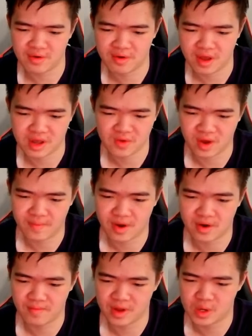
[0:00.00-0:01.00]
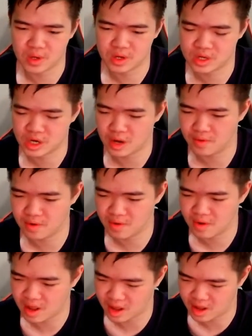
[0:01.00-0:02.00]
It has a way better matrix chamber,
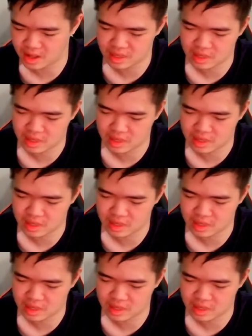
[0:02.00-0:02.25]
and